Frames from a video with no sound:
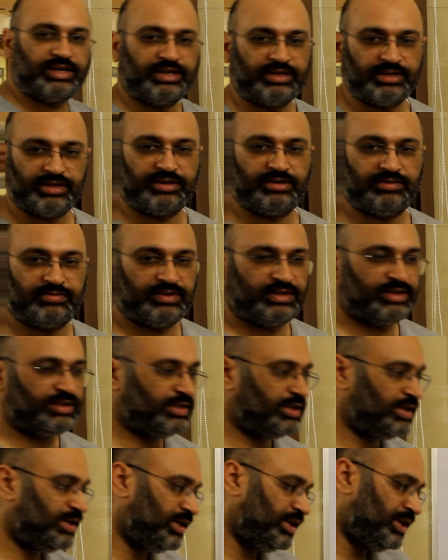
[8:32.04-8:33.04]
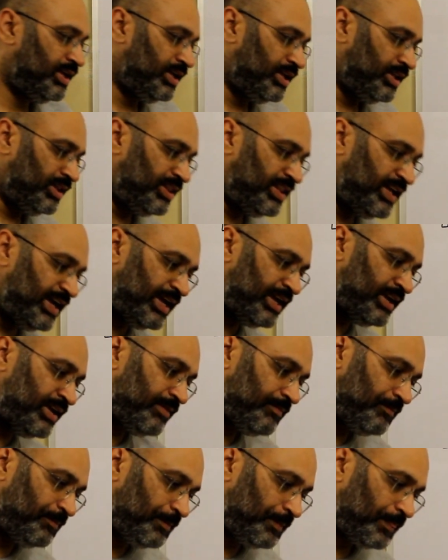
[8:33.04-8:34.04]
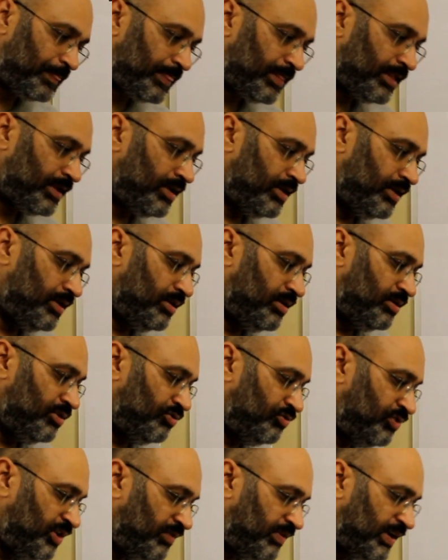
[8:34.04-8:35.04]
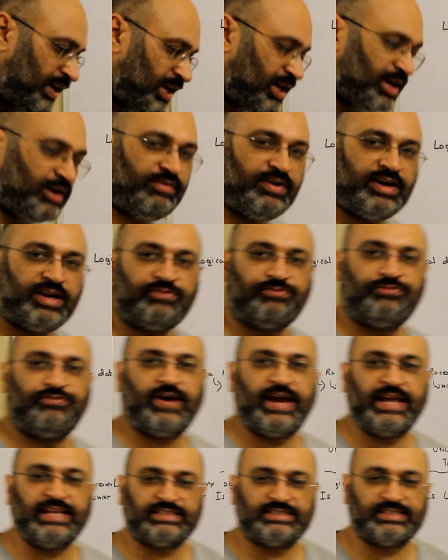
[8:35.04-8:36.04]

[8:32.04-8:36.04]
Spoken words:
data recovery? Then we will cover file